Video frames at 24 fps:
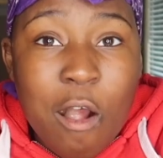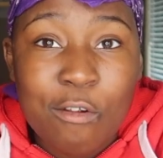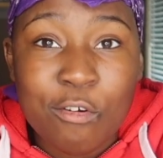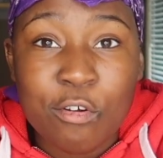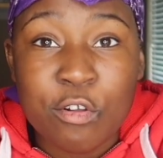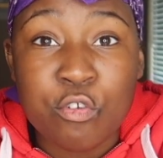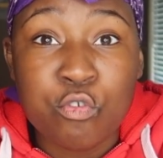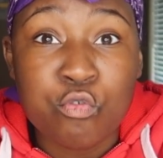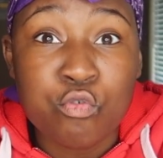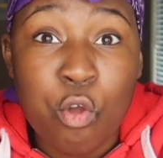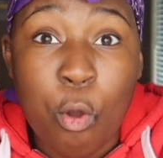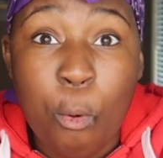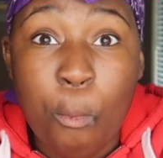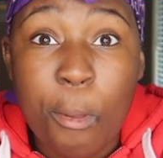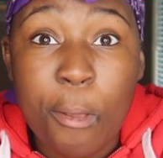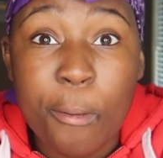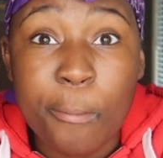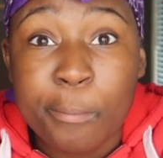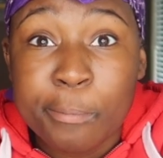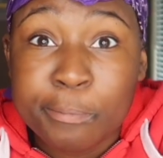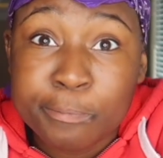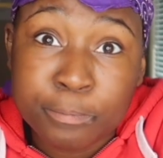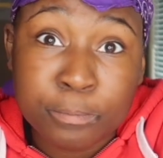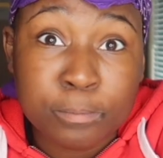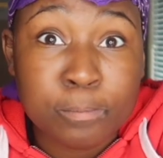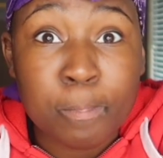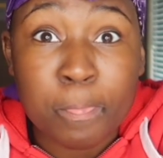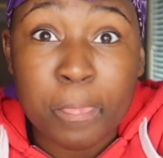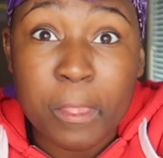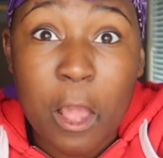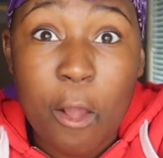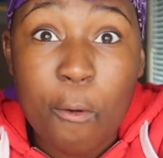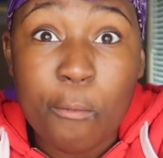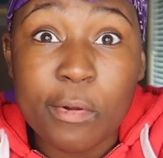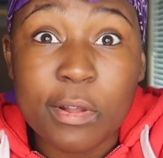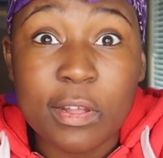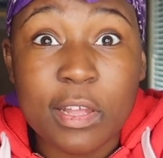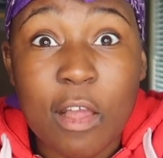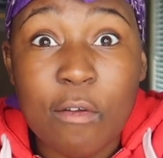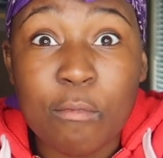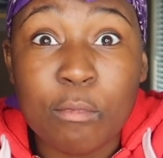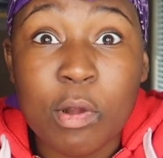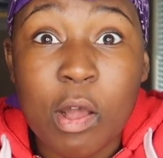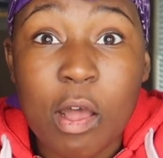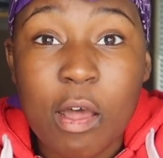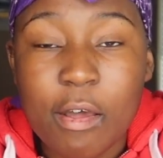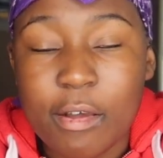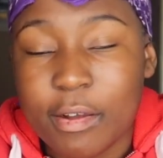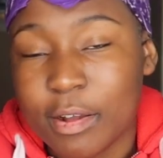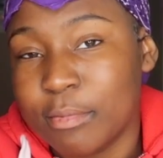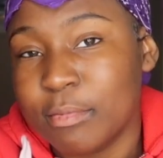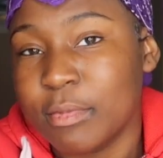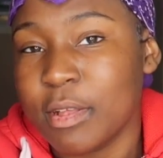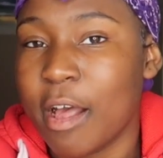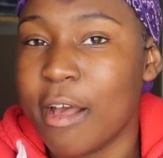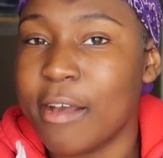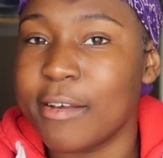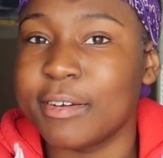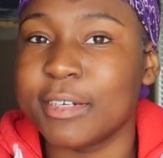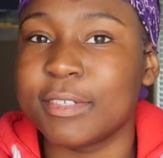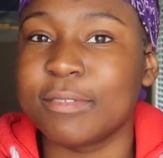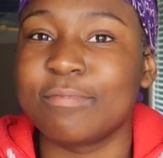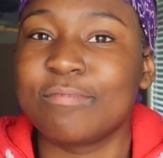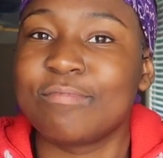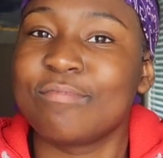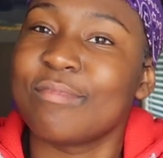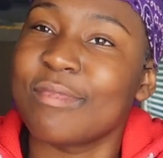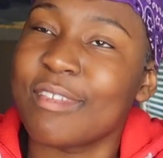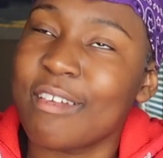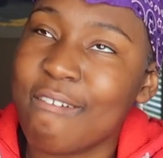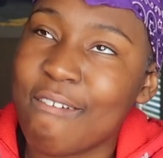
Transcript: Oh, you know me, I'm gonna give him a hug. I'm like,